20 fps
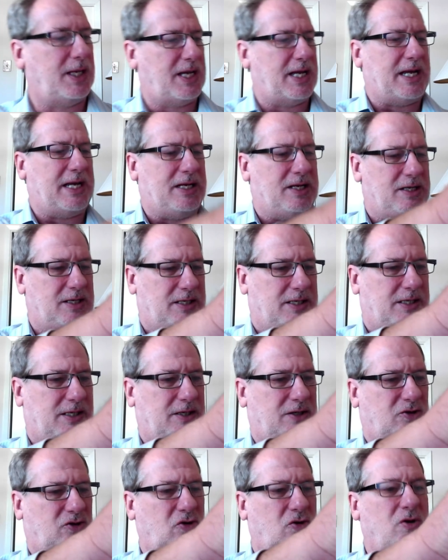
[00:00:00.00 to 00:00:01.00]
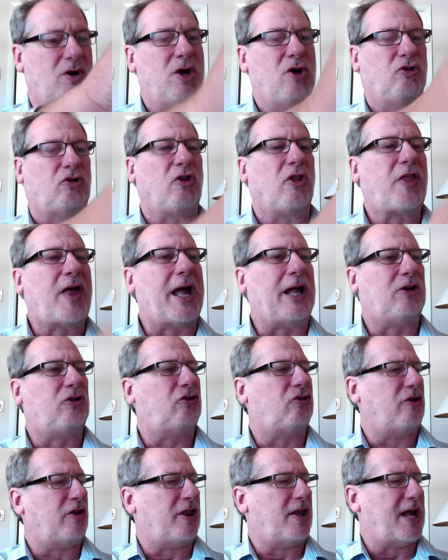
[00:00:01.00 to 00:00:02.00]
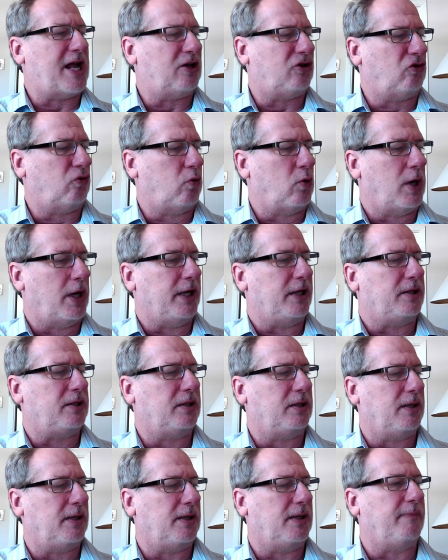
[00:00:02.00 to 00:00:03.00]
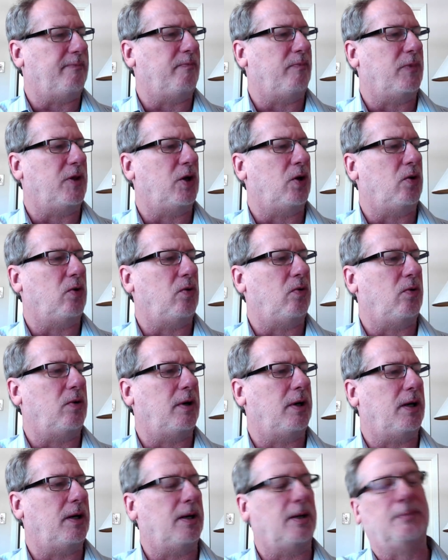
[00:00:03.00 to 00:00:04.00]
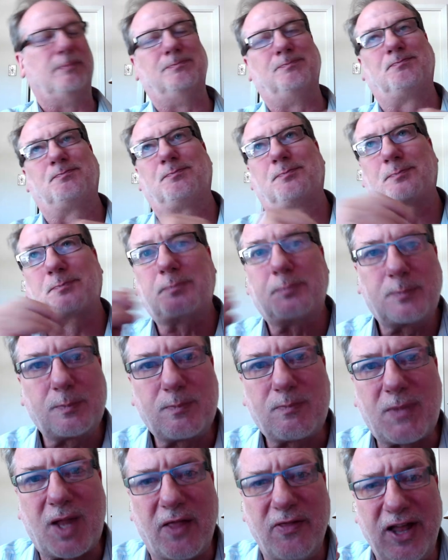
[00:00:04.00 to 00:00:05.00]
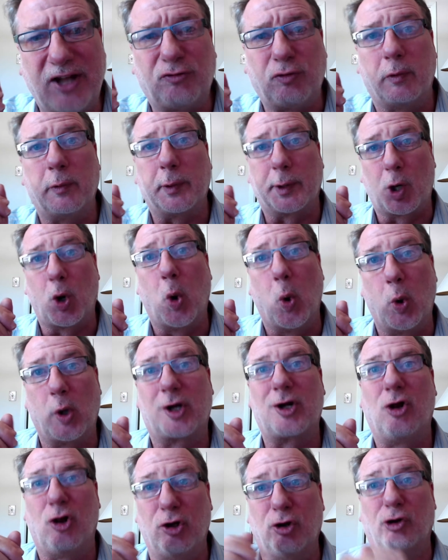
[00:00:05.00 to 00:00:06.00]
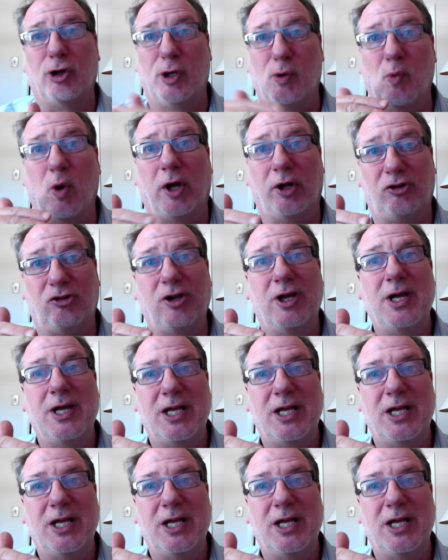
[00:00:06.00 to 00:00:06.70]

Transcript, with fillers: and uh, so so that's that's what um, though um, that's what Ricoeur clearly wants.